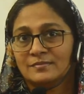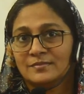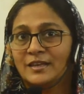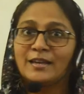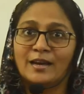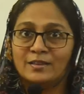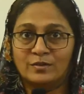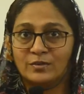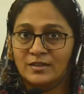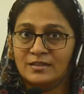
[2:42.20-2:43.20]
In other
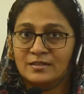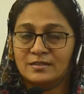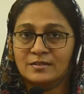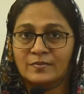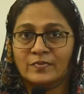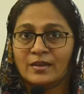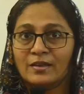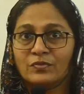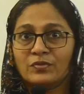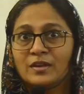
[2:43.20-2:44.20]
words,
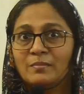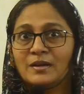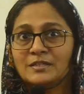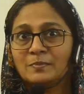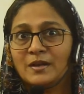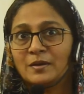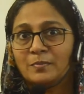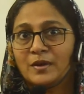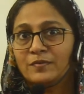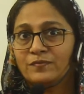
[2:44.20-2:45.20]
3 multiplied
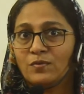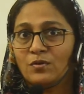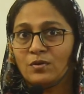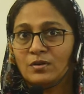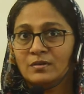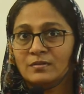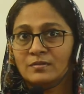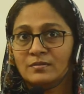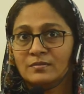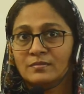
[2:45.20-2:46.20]
by 4
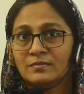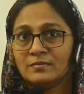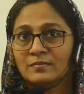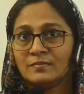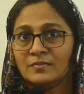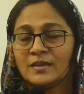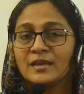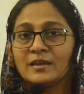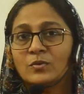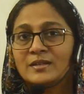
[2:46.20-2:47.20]

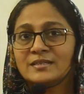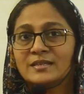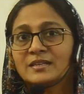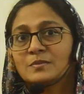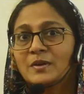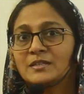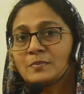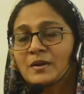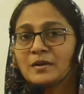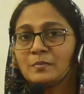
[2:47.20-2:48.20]
equals 6
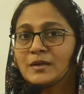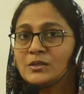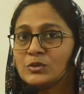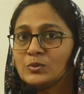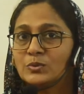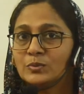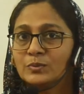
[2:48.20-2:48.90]
multiplied by 2.